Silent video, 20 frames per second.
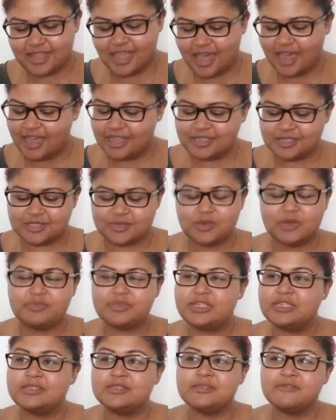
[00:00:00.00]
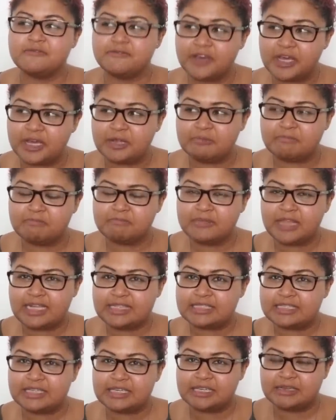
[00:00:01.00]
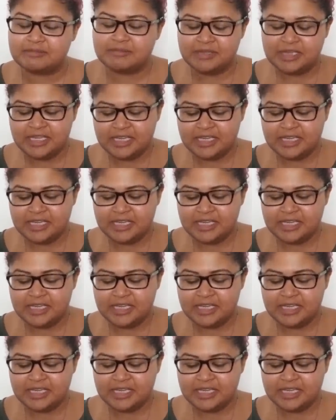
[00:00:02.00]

I just want peace and fun. That's it.